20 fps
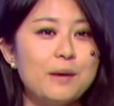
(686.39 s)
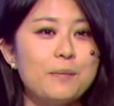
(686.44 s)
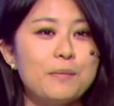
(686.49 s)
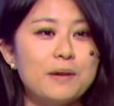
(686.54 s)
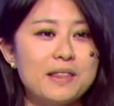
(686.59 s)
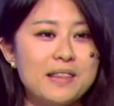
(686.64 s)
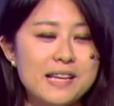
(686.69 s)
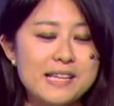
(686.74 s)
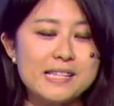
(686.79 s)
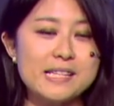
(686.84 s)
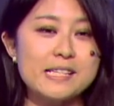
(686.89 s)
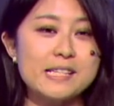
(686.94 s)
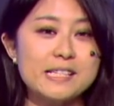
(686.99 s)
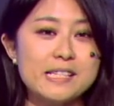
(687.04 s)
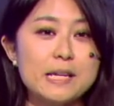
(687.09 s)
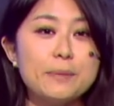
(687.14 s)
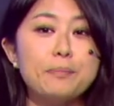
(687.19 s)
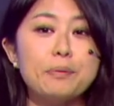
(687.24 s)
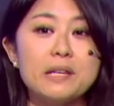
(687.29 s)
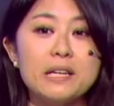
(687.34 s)
But this is
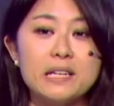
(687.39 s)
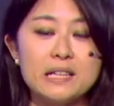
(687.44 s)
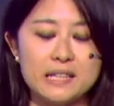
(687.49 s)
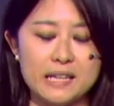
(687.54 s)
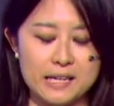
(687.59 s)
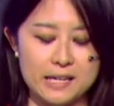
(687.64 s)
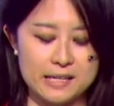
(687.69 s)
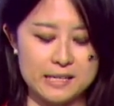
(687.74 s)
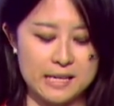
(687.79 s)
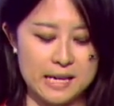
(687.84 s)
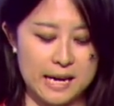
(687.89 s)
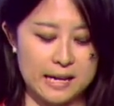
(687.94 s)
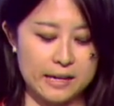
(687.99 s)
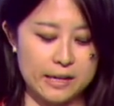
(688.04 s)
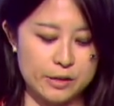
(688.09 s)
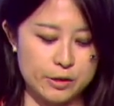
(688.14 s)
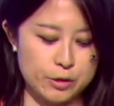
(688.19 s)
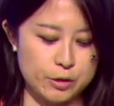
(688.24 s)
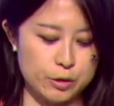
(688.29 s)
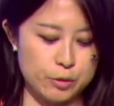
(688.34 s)
deeply linked and
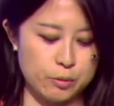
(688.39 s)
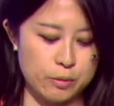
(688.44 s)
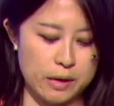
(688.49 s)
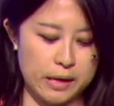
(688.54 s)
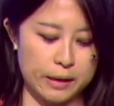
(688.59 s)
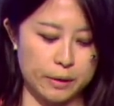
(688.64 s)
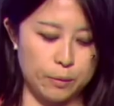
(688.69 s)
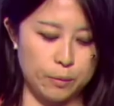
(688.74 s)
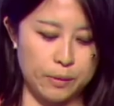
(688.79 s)
intertwined